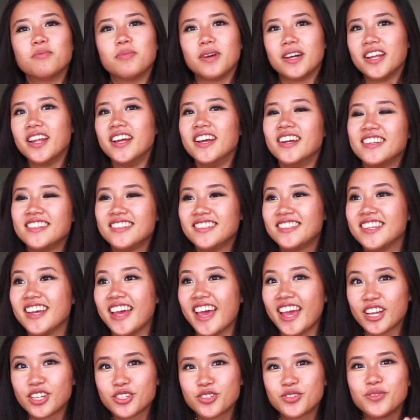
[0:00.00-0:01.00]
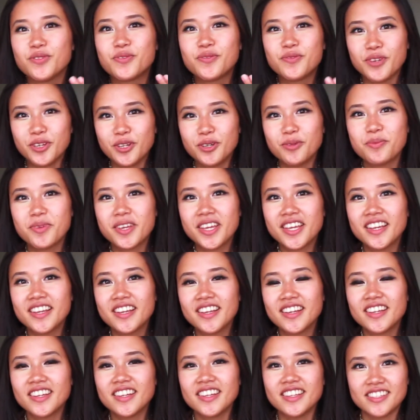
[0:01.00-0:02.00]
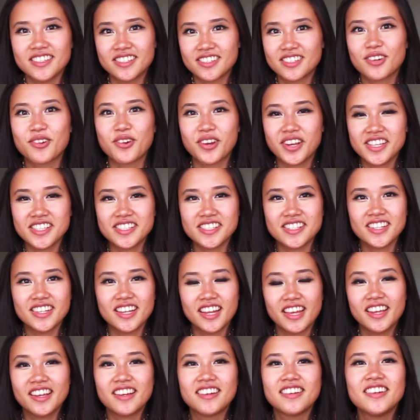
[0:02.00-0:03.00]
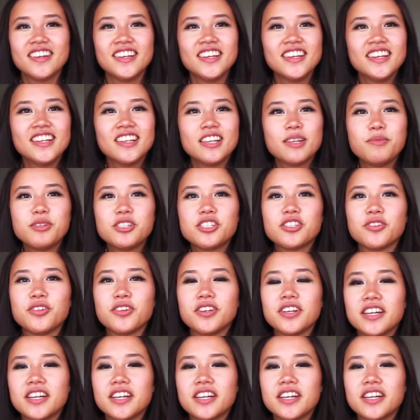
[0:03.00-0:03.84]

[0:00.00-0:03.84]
but the actual filming is crazy. Like, let me show you